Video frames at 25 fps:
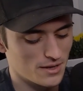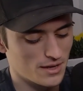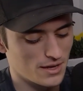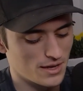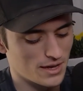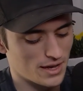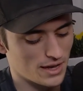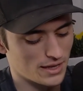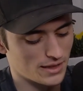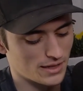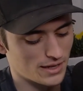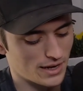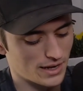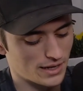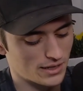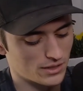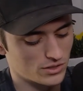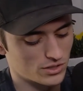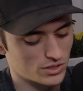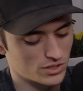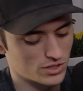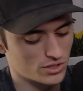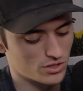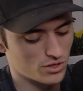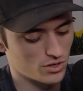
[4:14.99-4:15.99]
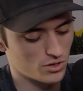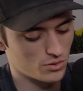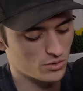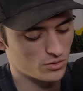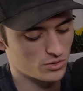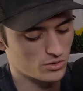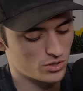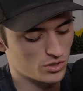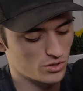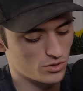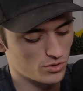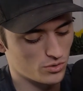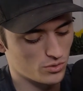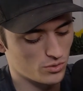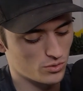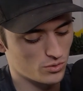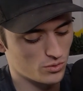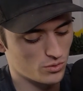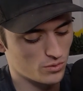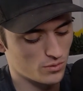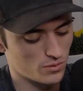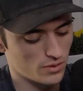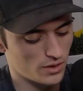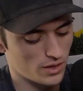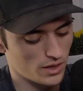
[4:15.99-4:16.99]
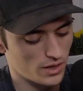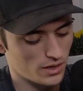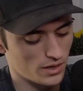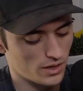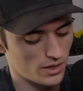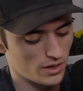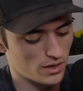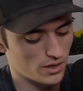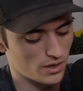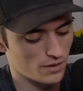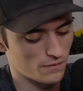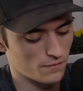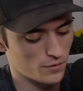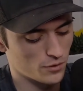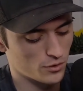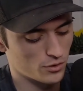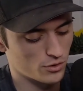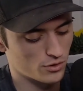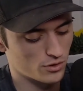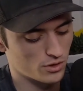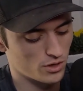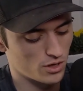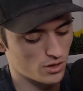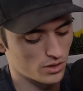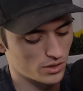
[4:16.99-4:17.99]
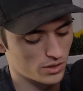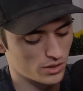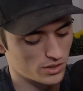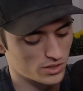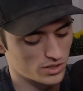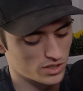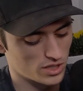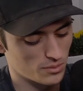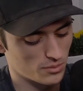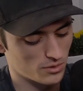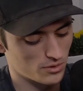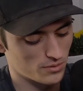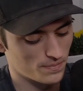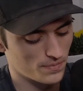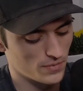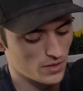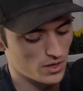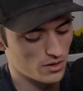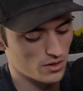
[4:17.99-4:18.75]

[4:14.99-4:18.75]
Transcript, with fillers: and then I can just go to further along in the summer.